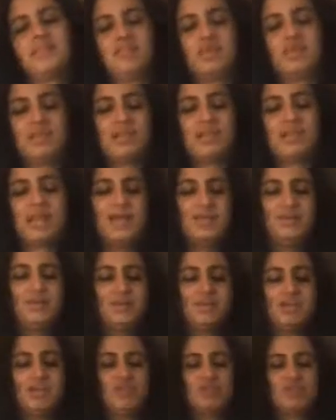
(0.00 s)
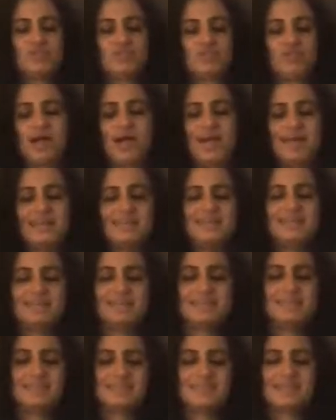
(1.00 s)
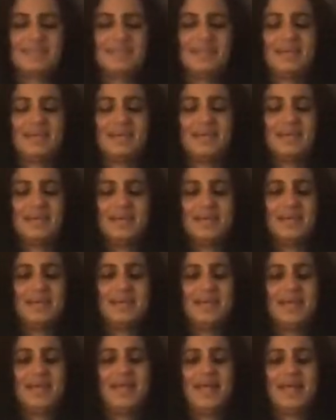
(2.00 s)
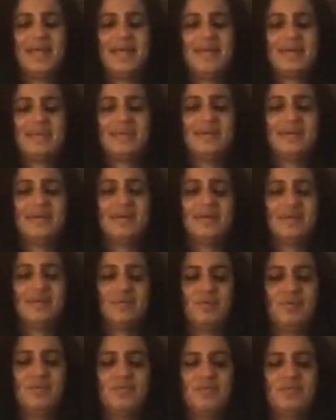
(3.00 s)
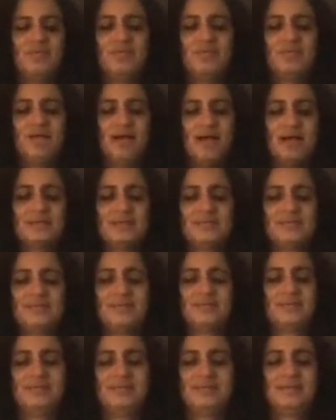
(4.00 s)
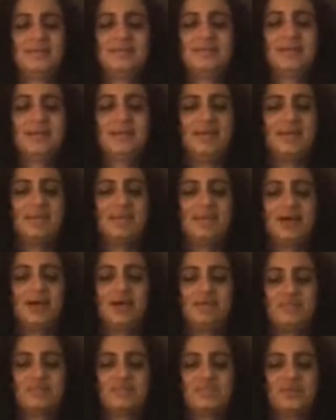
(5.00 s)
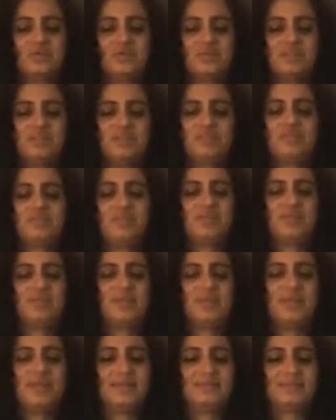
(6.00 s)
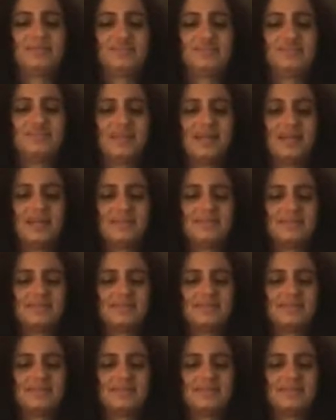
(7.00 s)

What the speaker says: you'd like, you could close your eyes. And when you do that, it allows you to go deeper into the exercise.